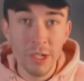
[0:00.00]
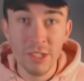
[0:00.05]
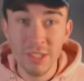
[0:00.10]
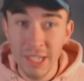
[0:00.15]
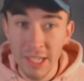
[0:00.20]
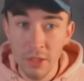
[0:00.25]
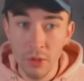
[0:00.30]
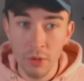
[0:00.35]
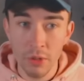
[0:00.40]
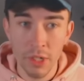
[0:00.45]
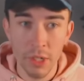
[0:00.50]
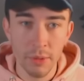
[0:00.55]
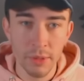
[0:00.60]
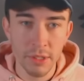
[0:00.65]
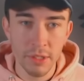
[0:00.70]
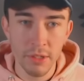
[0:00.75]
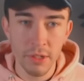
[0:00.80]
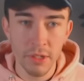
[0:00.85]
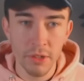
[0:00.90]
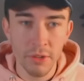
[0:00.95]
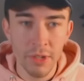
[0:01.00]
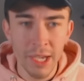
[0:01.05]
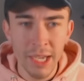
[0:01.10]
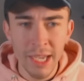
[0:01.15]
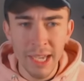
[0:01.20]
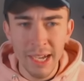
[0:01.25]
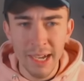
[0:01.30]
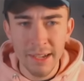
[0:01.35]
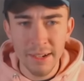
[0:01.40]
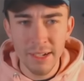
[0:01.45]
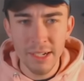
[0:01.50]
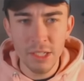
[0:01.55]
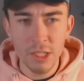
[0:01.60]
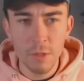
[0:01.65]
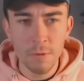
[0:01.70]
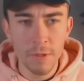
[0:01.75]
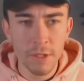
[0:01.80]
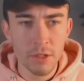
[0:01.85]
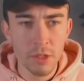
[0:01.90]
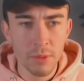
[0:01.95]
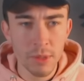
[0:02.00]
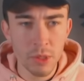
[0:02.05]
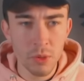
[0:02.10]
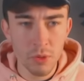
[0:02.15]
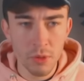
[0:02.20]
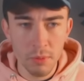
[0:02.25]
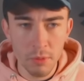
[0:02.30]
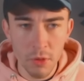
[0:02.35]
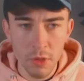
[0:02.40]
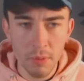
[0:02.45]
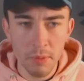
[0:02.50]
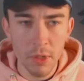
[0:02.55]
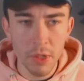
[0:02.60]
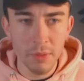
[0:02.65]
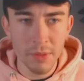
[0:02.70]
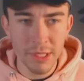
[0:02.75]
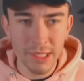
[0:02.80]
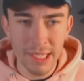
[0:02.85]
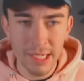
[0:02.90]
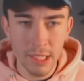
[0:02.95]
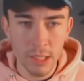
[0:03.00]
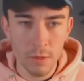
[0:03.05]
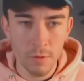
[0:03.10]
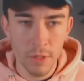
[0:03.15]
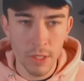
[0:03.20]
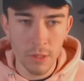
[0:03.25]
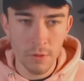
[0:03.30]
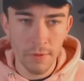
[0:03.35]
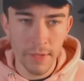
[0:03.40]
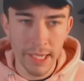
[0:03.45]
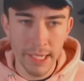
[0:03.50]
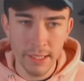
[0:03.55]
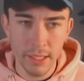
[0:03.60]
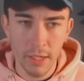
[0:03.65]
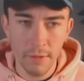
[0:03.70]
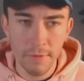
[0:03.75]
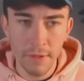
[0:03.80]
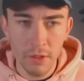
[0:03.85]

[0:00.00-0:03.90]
they're not going to do. And I actually felt that we saw some good moments in this first phase. I felt